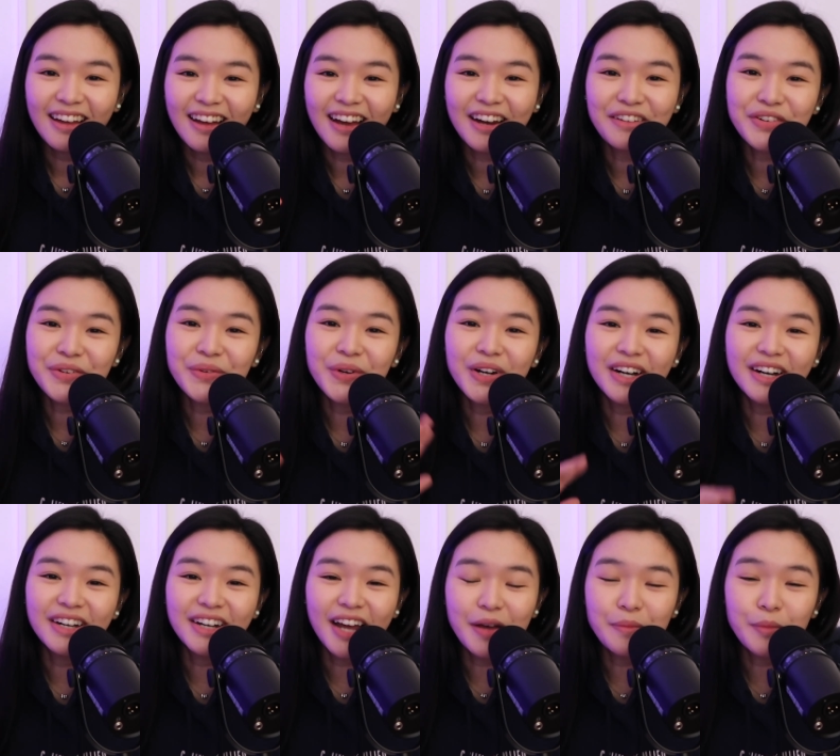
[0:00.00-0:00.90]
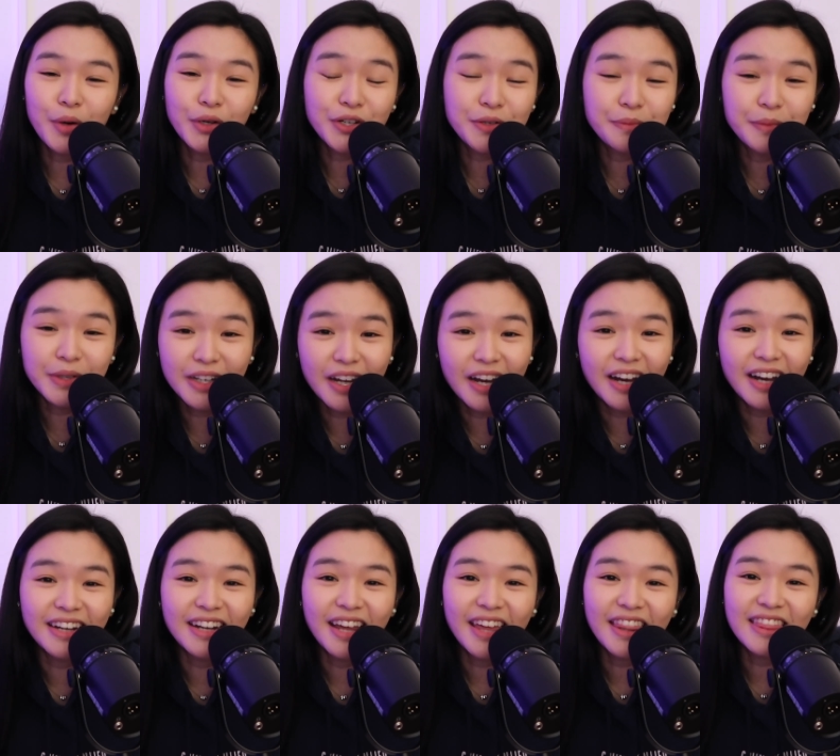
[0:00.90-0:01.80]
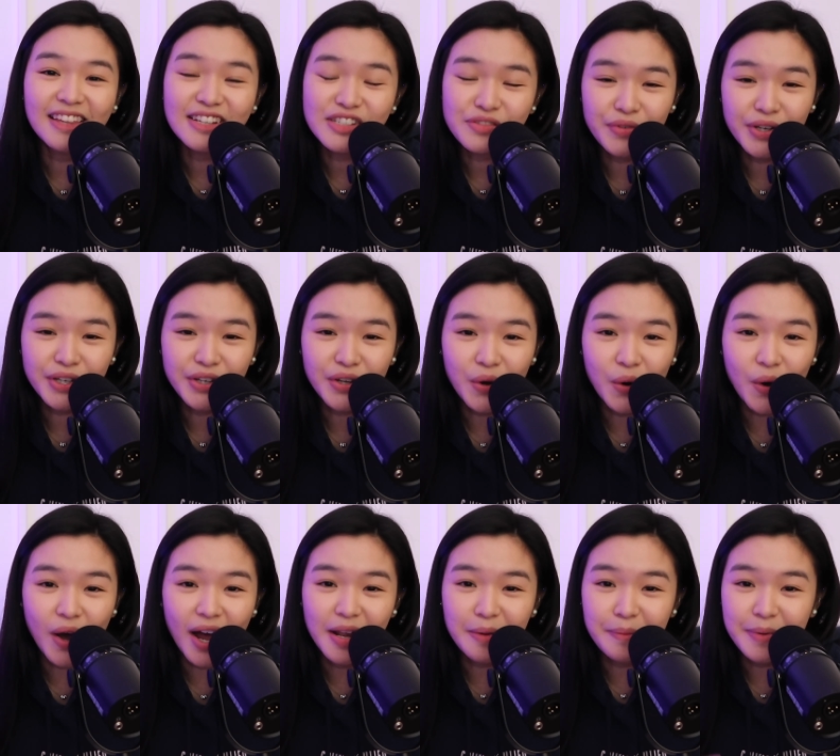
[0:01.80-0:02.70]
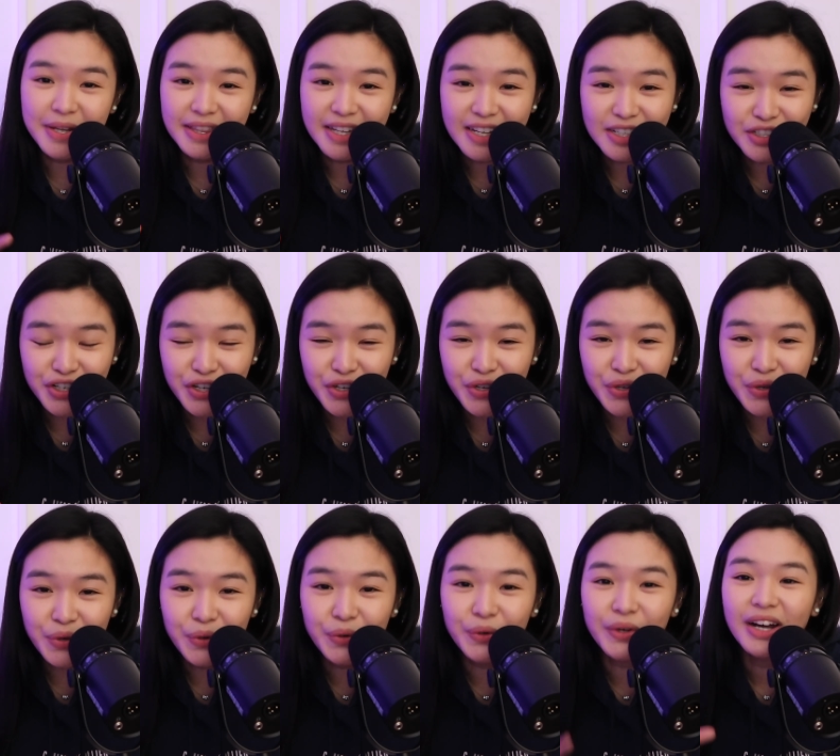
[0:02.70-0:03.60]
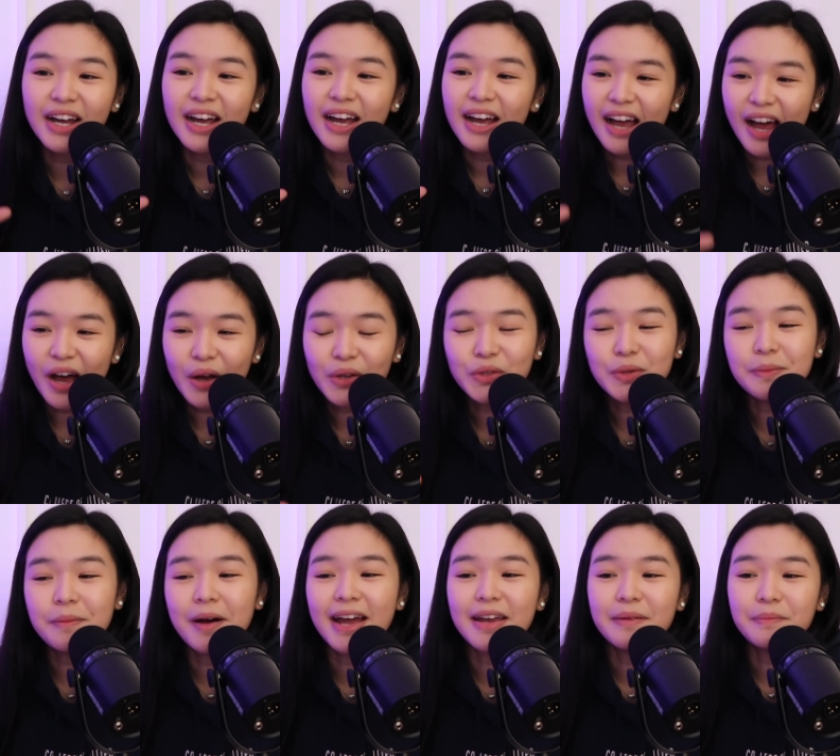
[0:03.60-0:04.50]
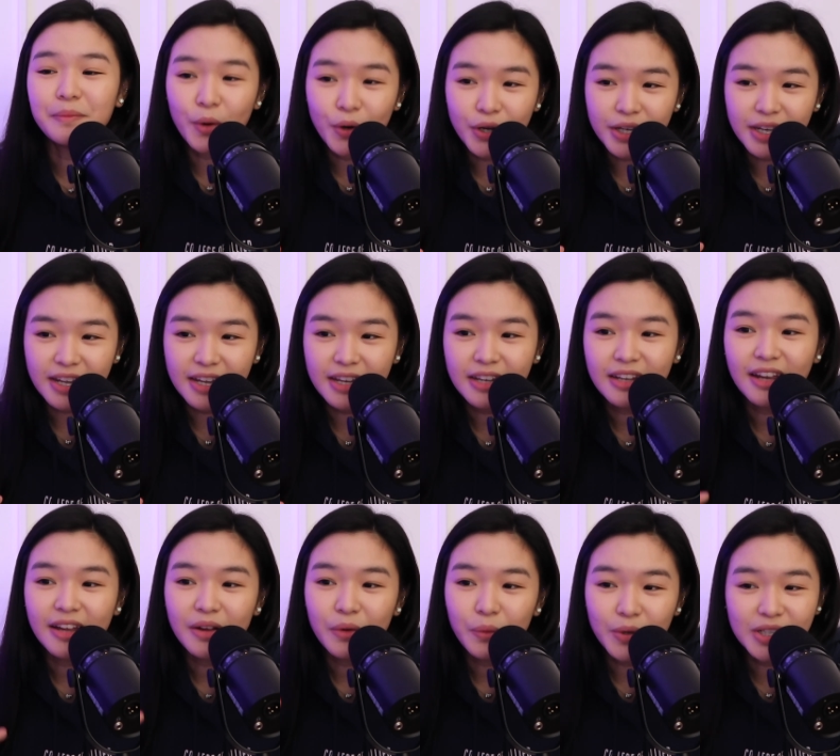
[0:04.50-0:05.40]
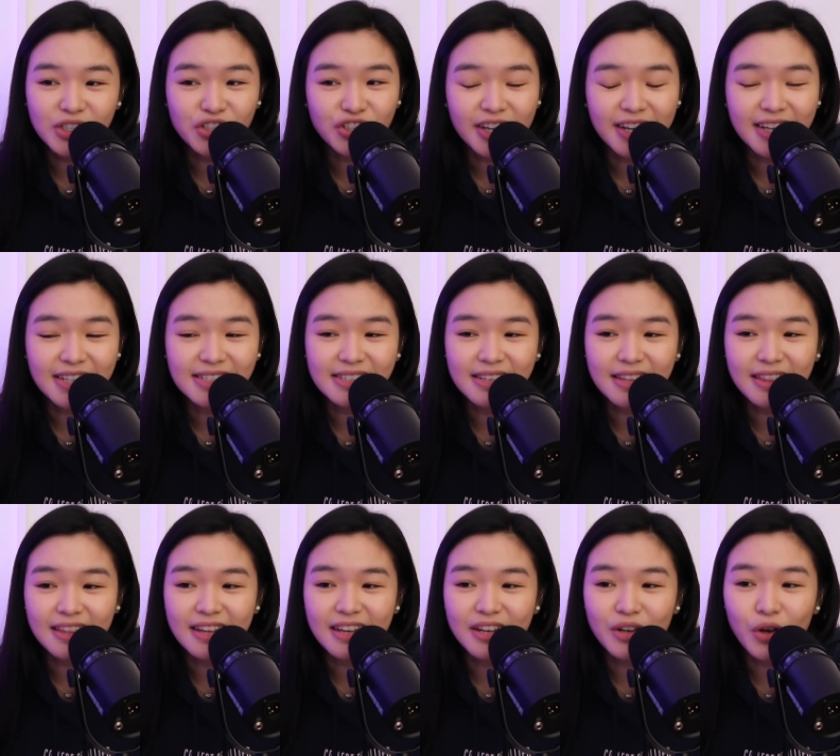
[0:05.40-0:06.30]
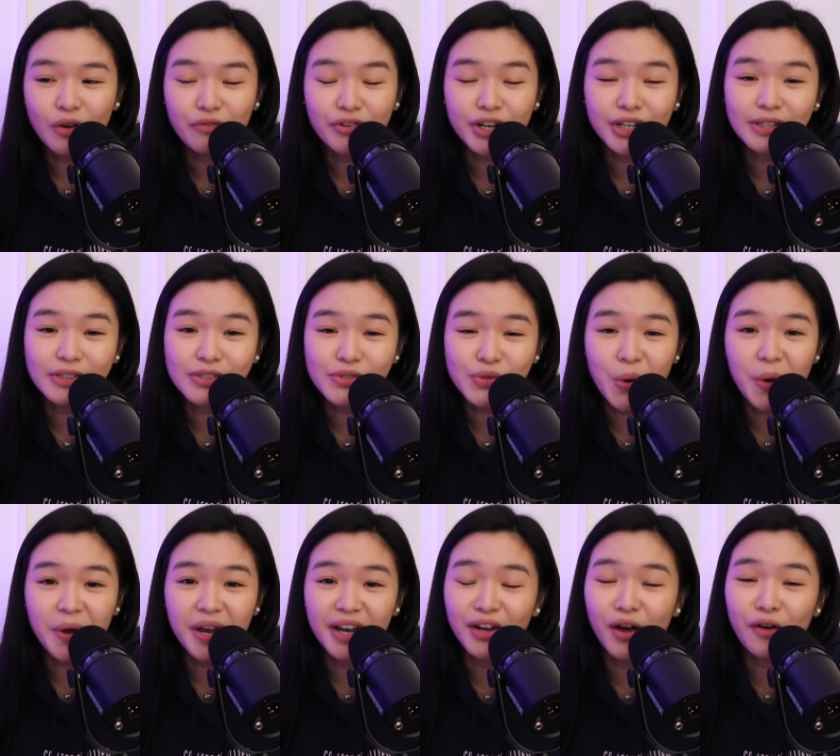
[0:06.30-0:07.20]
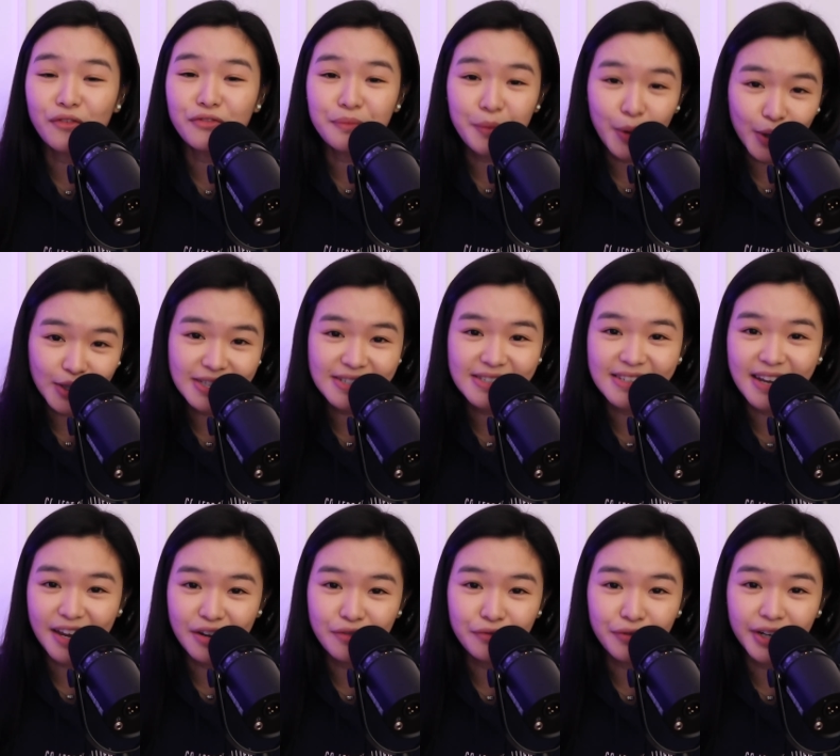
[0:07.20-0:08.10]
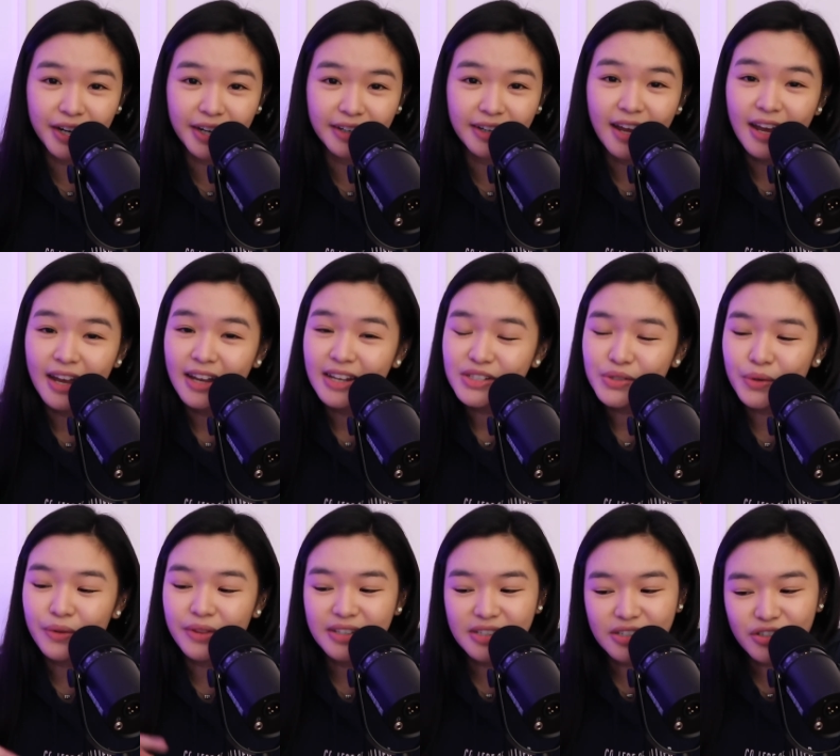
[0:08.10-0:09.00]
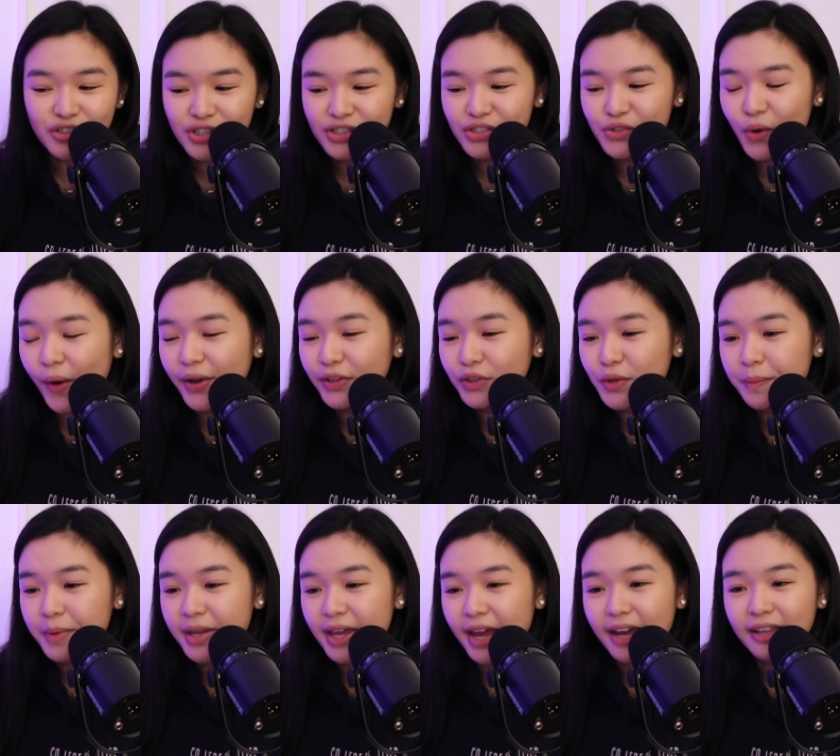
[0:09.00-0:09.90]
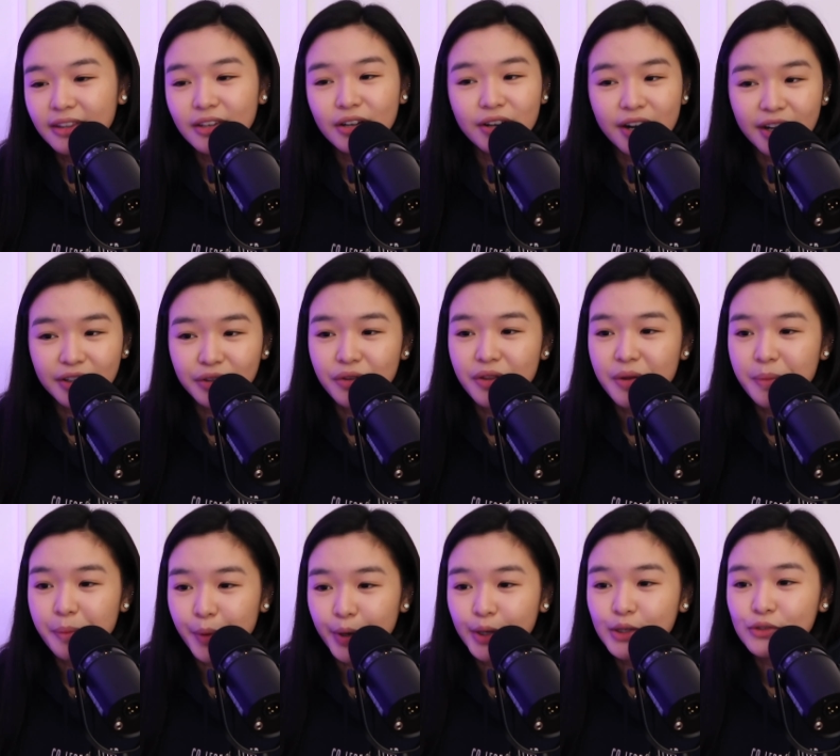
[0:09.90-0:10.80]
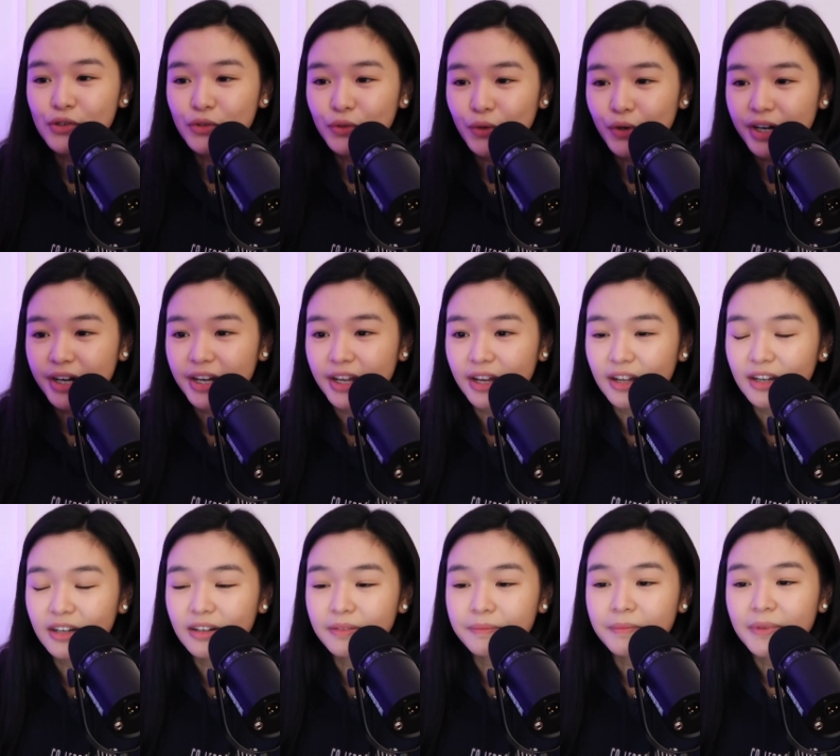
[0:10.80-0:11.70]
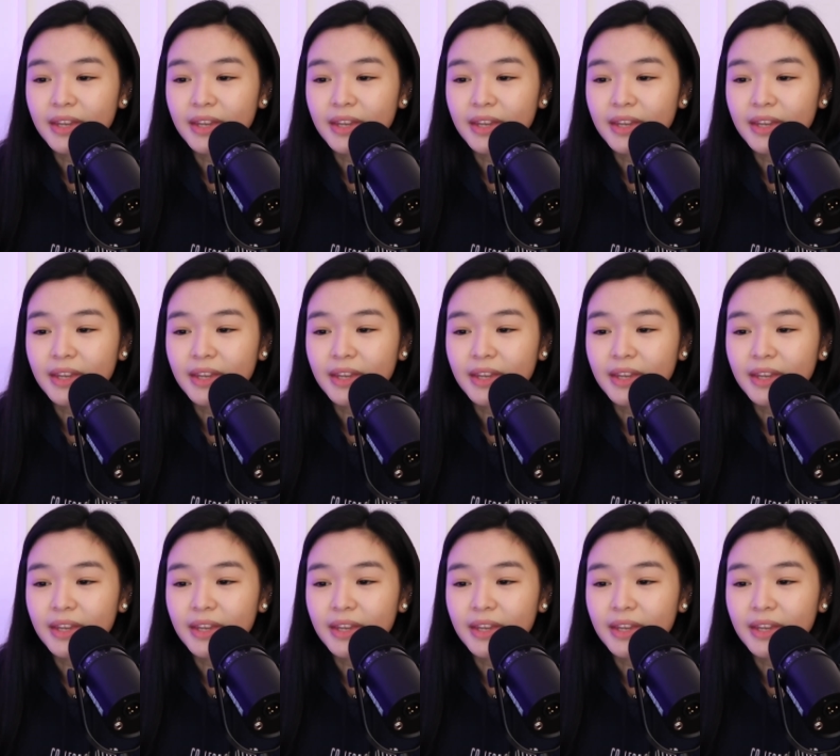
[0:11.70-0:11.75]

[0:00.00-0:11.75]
Hi everyone, I'm Modern Mulan. In this video, I'll be teaching you how to buy MONI, which is the governance token of Monsta Infinite. So this is just going to be a direct to the point tutorial.